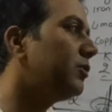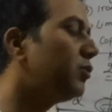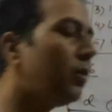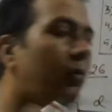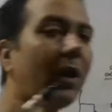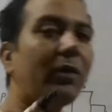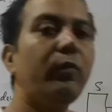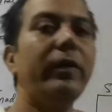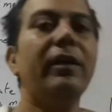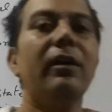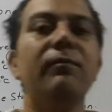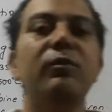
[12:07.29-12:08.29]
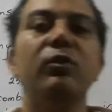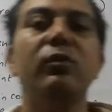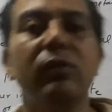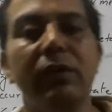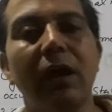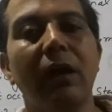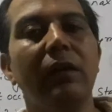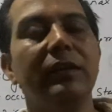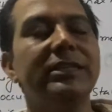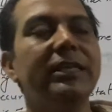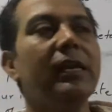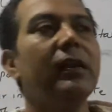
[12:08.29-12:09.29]
So what we come to know
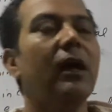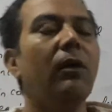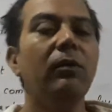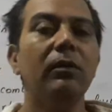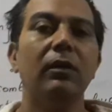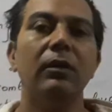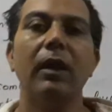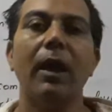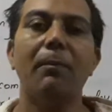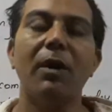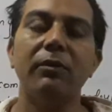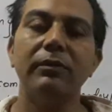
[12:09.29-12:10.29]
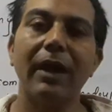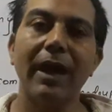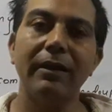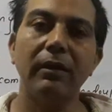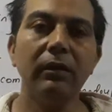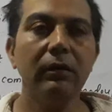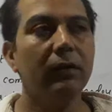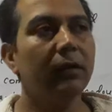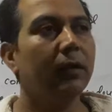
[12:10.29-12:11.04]
still now about the iron?